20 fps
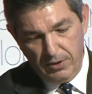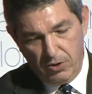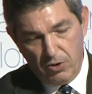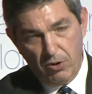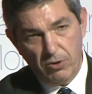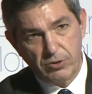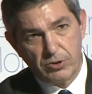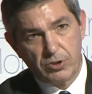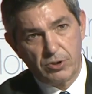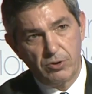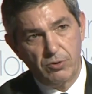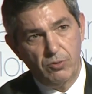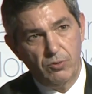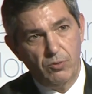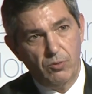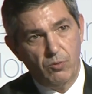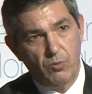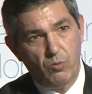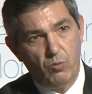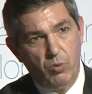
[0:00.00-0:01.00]
go to
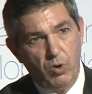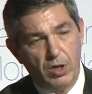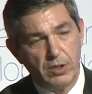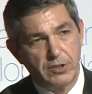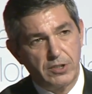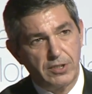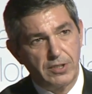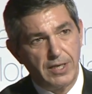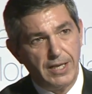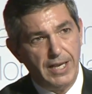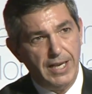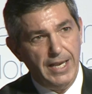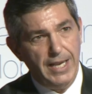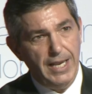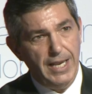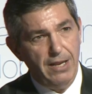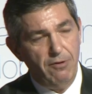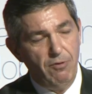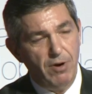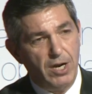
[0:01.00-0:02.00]
what,
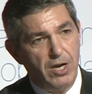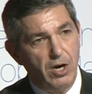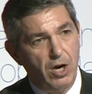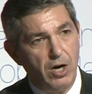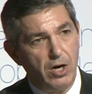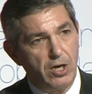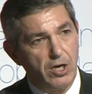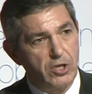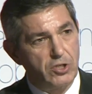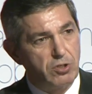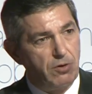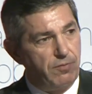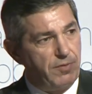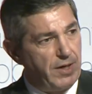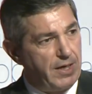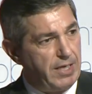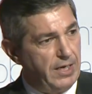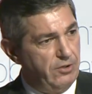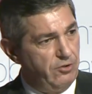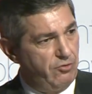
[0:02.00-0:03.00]
regardless of
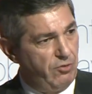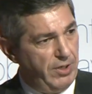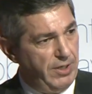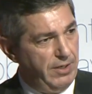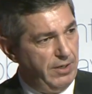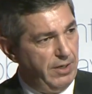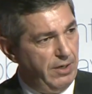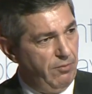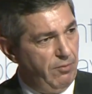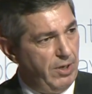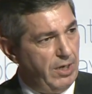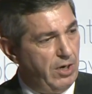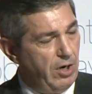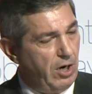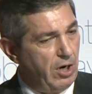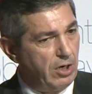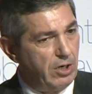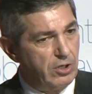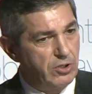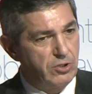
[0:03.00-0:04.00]
the country,
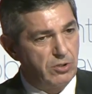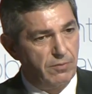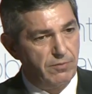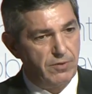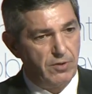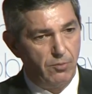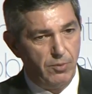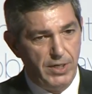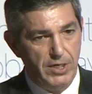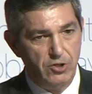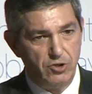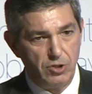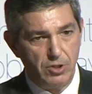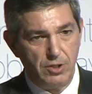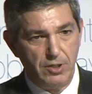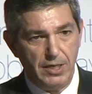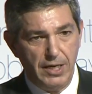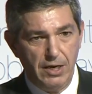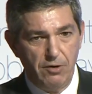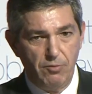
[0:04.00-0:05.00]
regardless of the
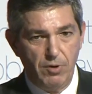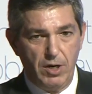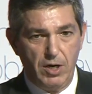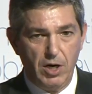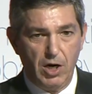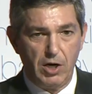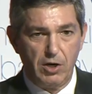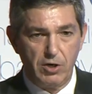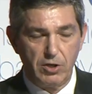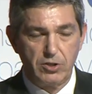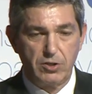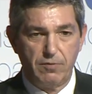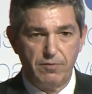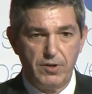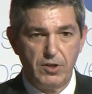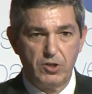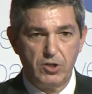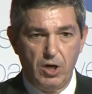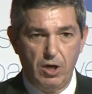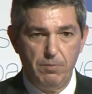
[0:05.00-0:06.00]
region, and regardless of
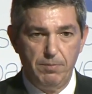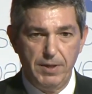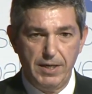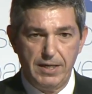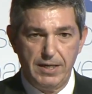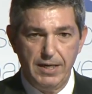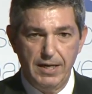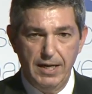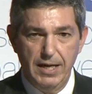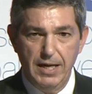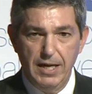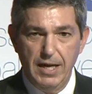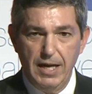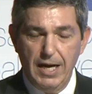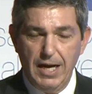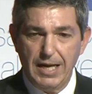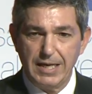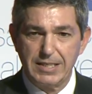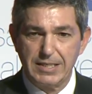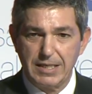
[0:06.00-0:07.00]
the topic,
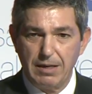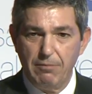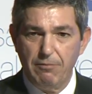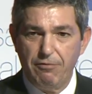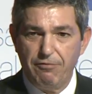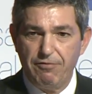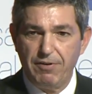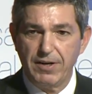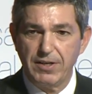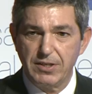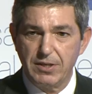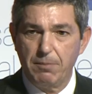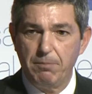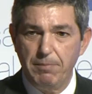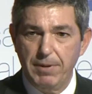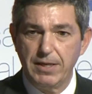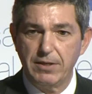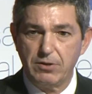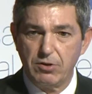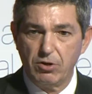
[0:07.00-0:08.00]
are some
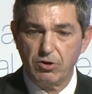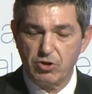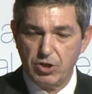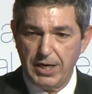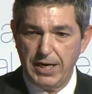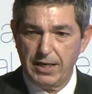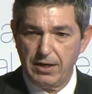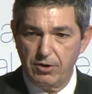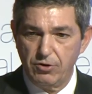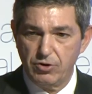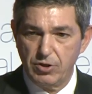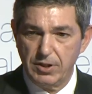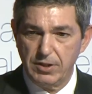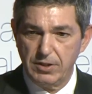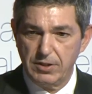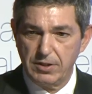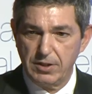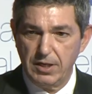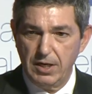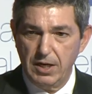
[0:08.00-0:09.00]
fundamental
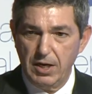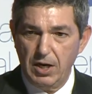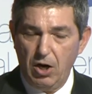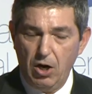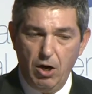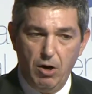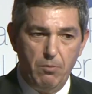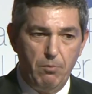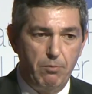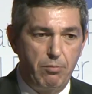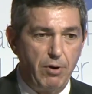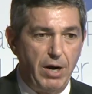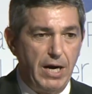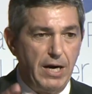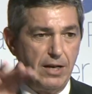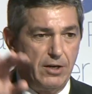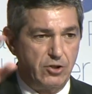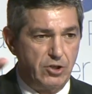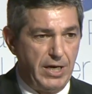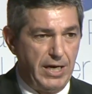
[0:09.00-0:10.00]
challenges,
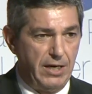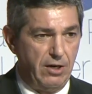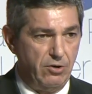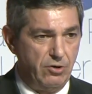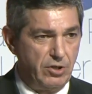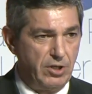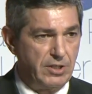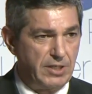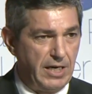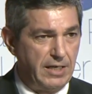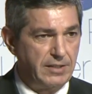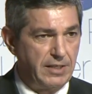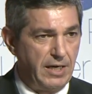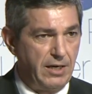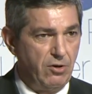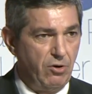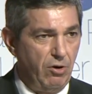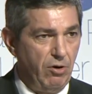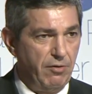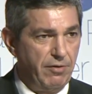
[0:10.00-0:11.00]
umbrella challenges, as I
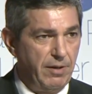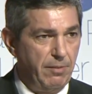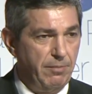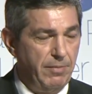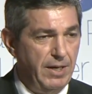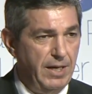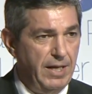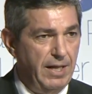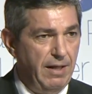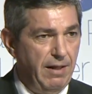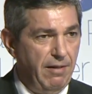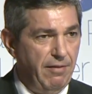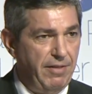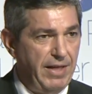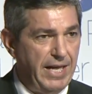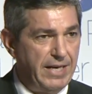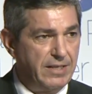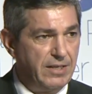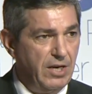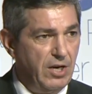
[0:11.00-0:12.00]
call them,
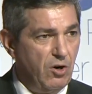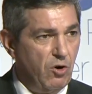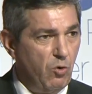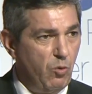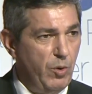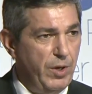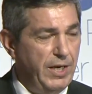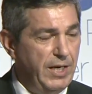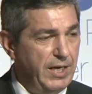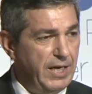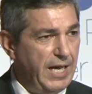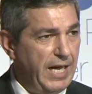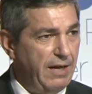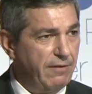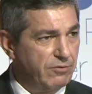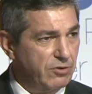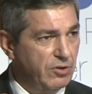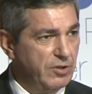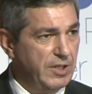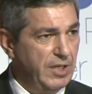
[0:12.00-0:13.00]
that we
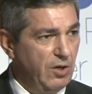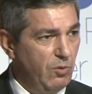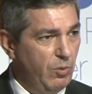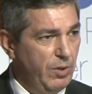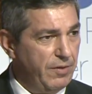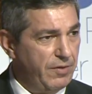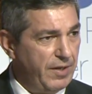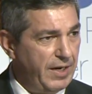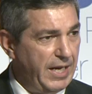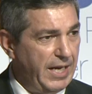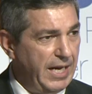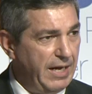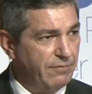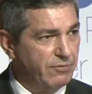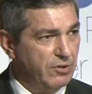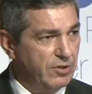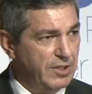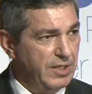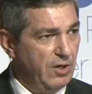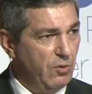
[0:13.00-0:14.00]
have to deal with, and I have
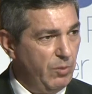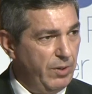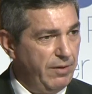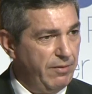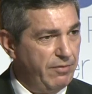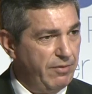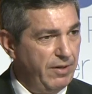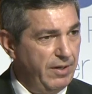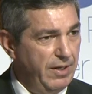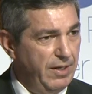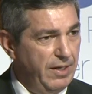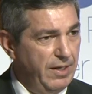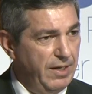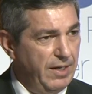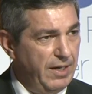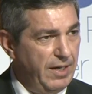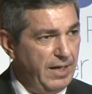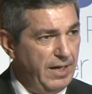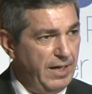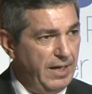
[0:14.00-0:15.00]
to deal with
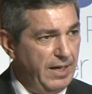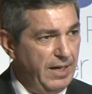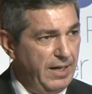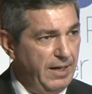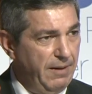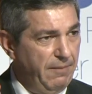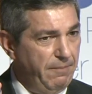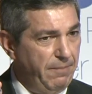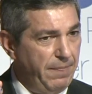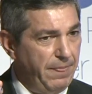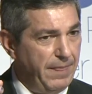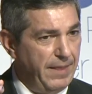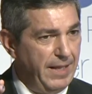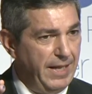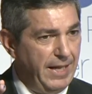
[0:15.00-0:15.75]
um,